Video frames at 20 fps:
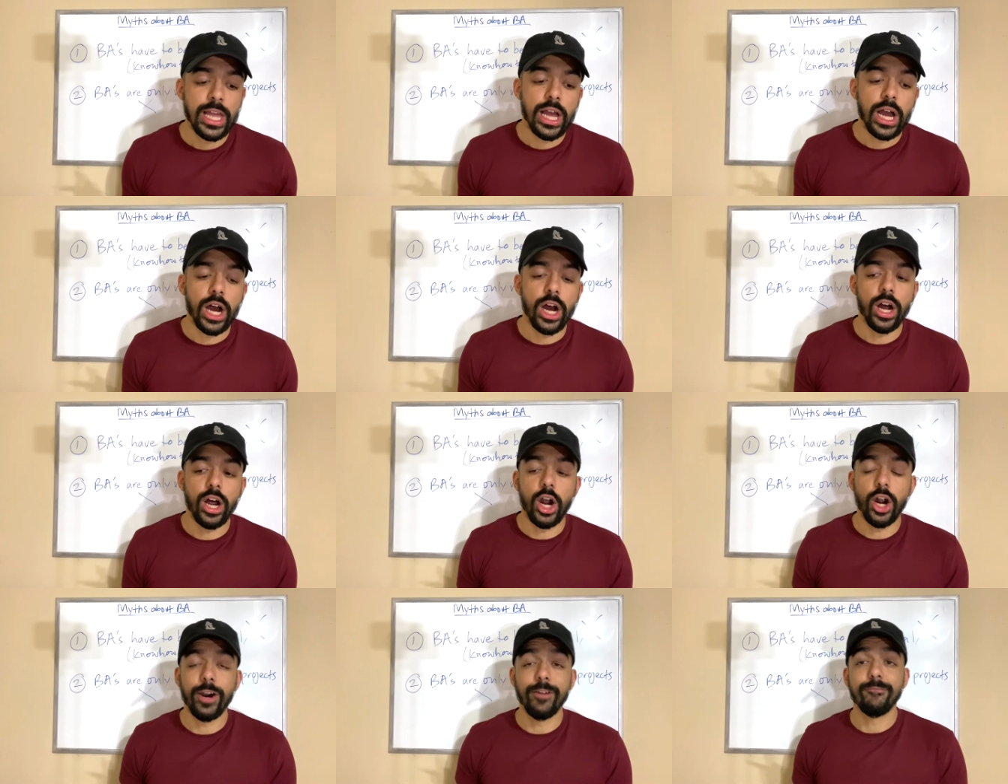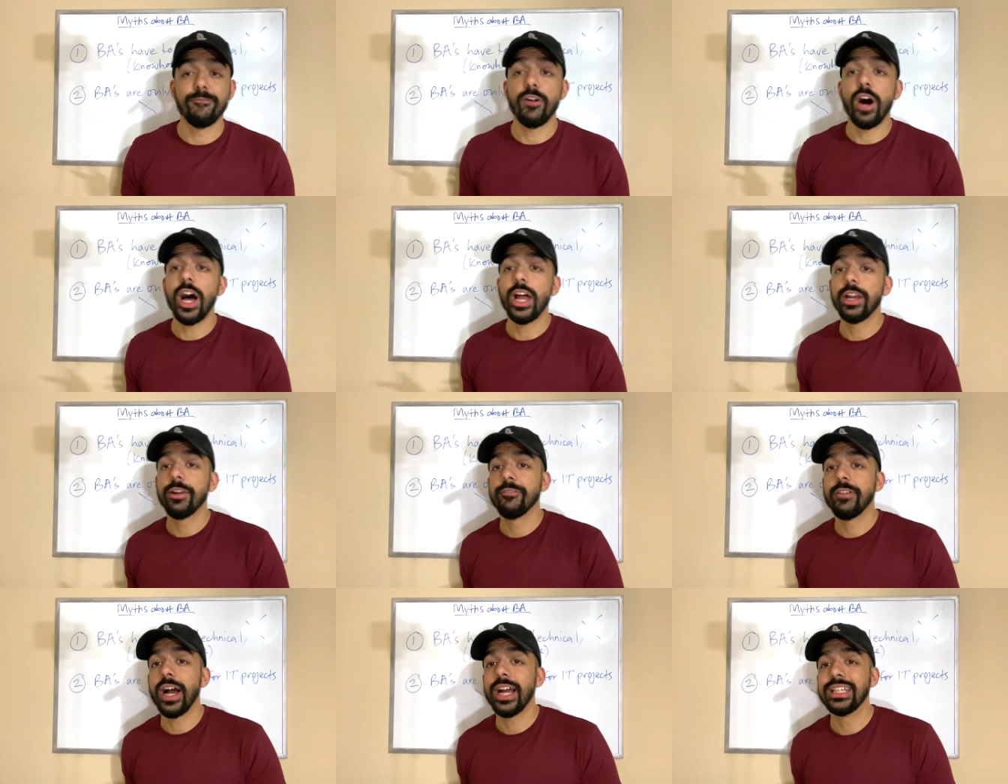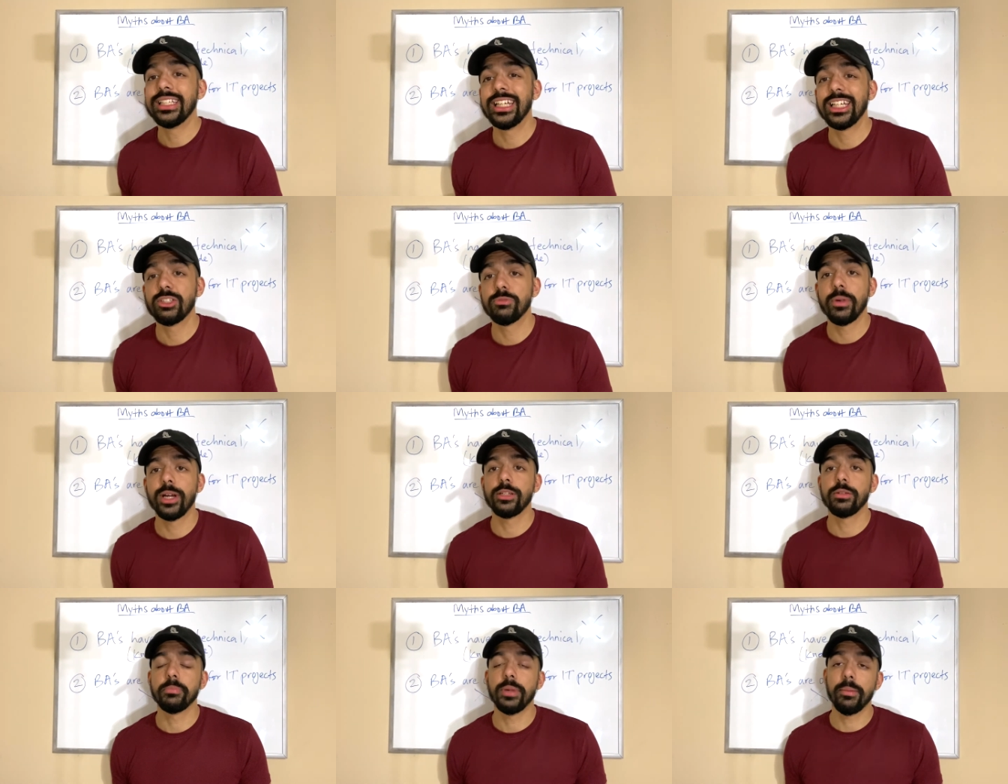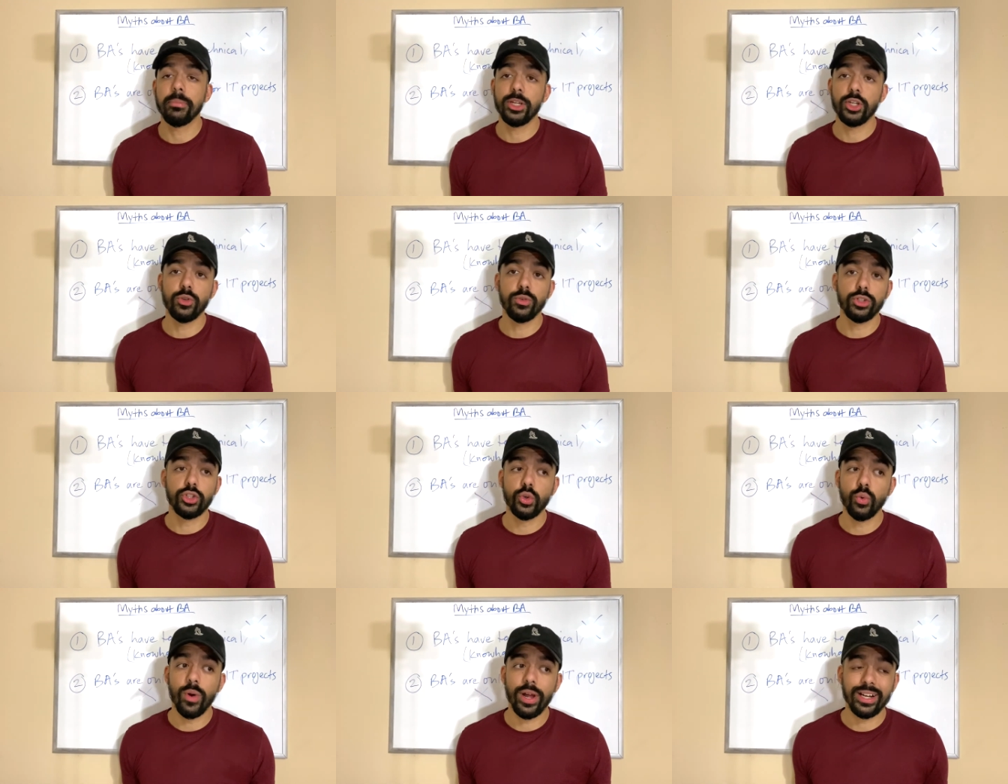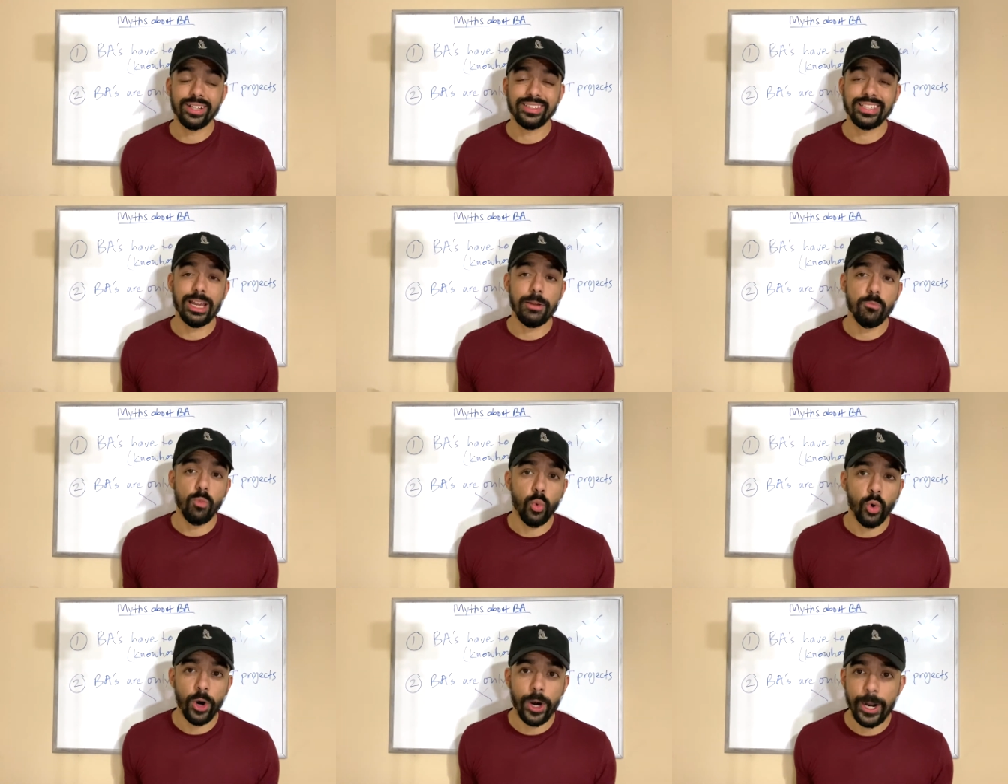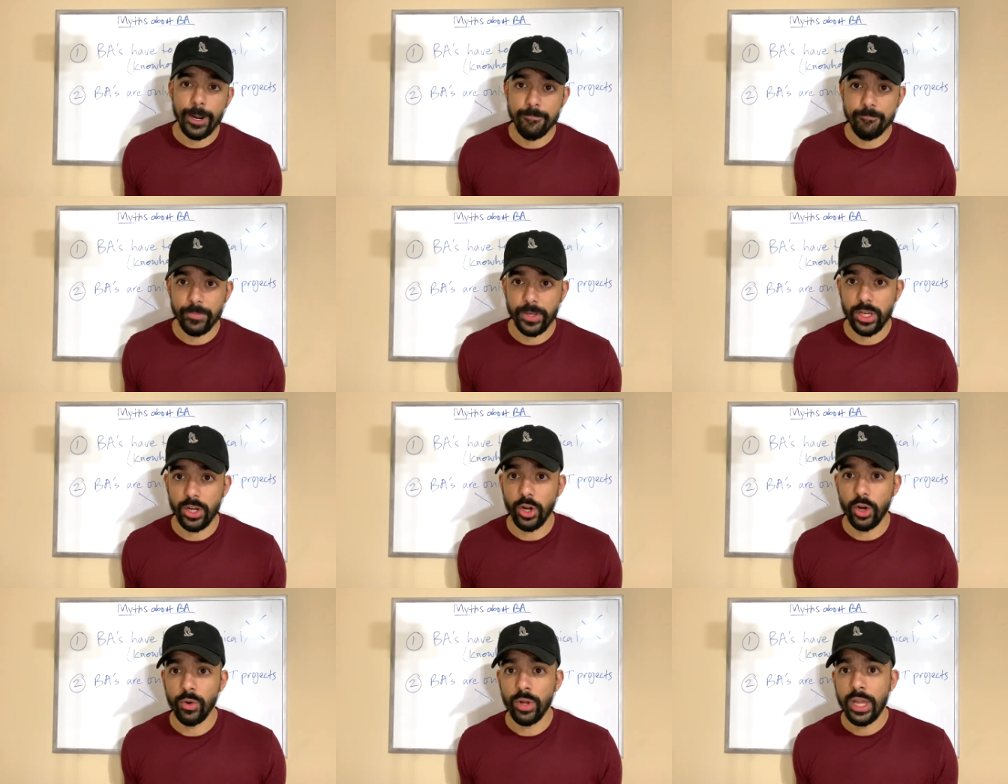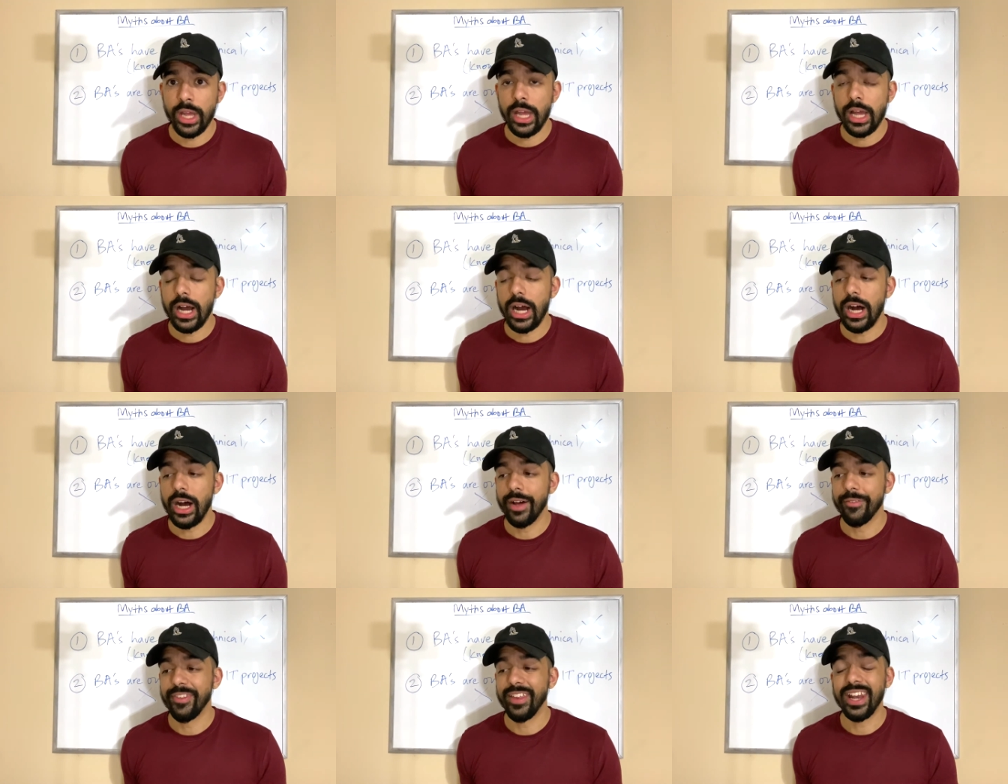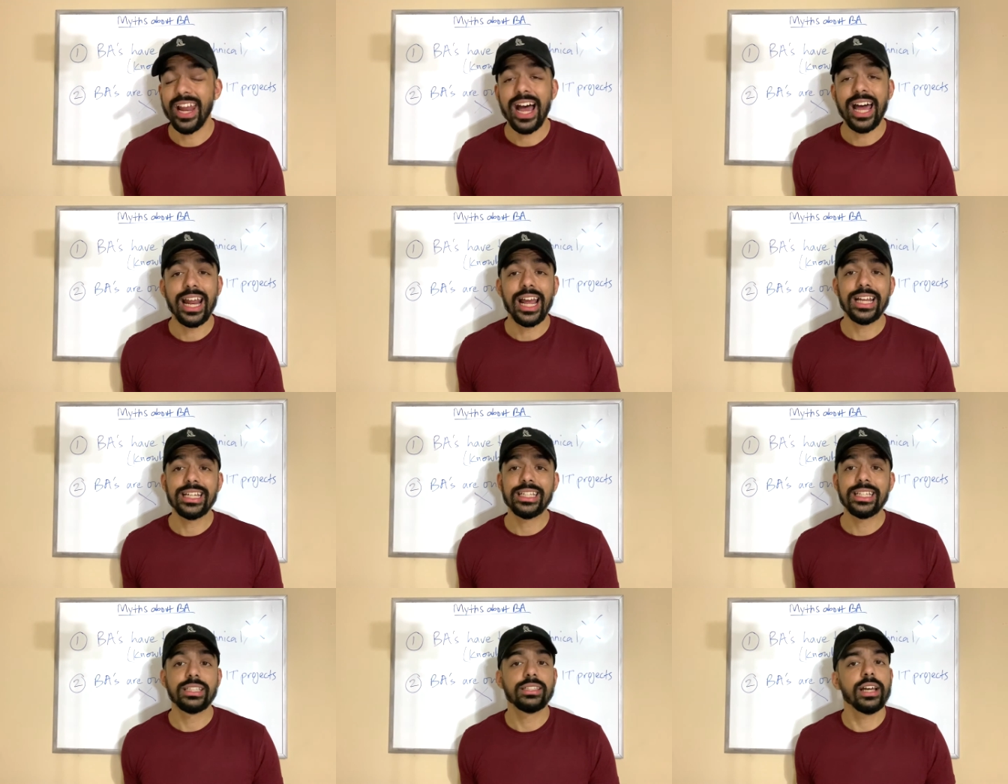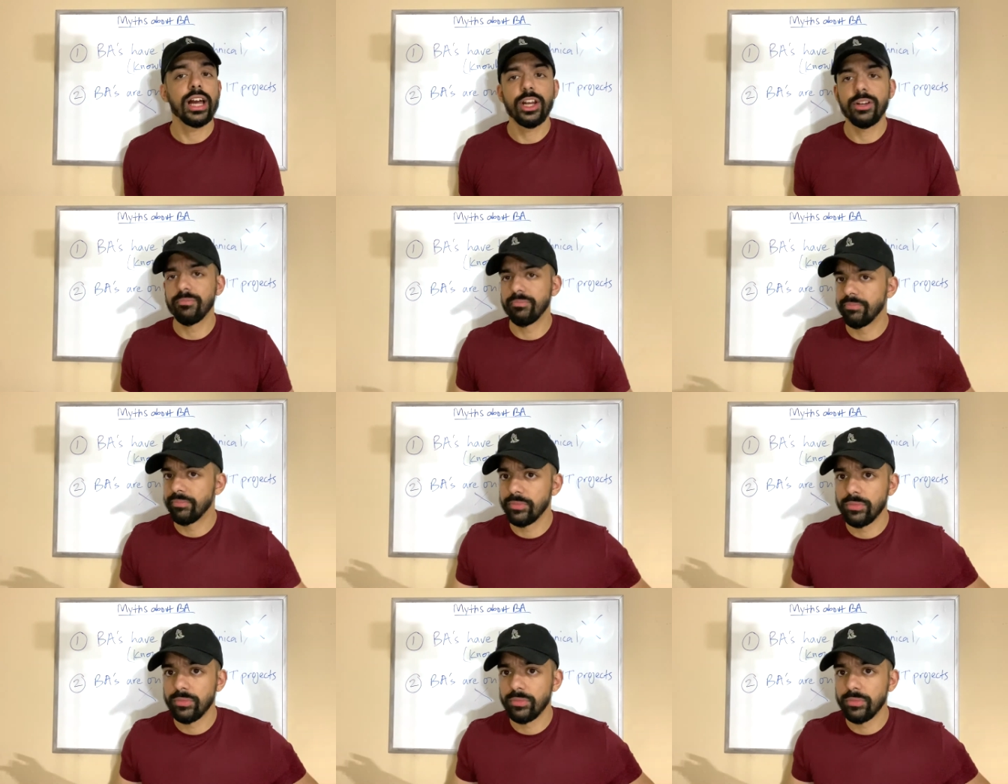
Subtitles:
aren't fond of IT as much, maybe you do want to stay more on, the non-IT side,